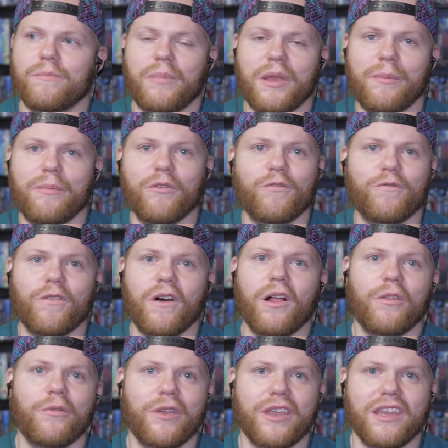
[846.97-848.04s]
people
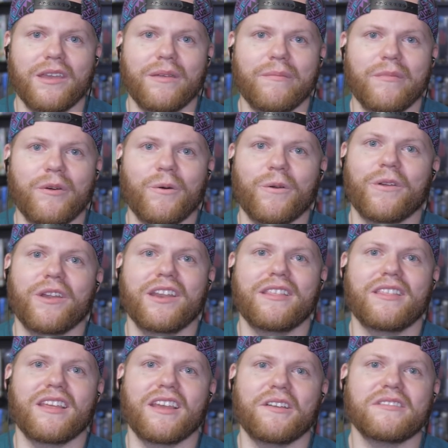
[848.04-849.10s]
following him or
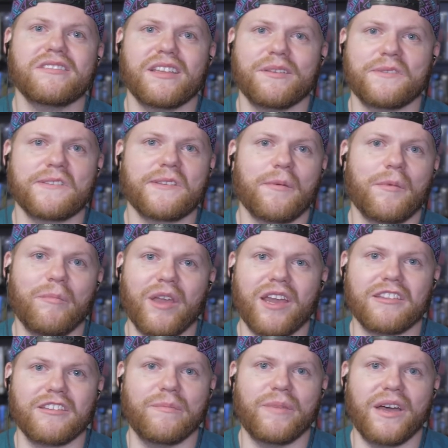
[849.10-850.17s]
anything else that was coming
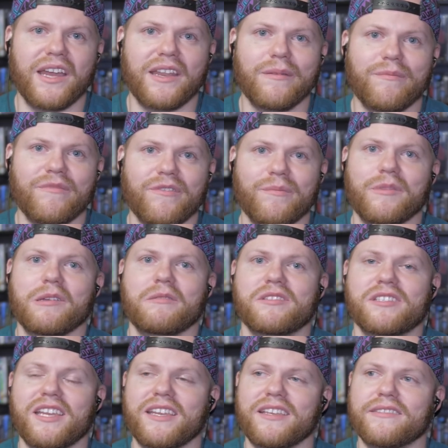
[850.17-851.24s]
back to bite him from
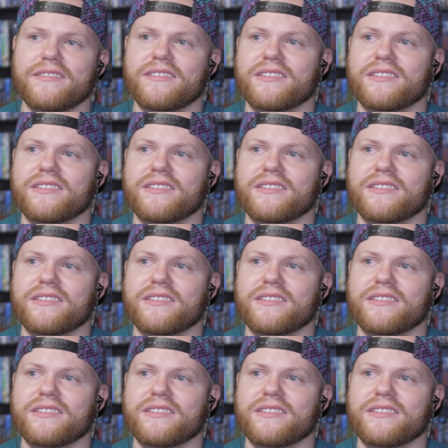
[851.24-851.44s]
those days.